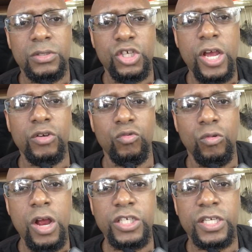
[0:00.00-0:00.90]
trying to
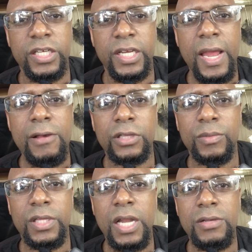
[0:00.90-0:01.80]
rush to get out.
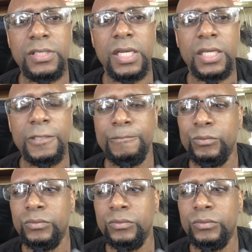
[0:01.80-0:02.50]
then I was like,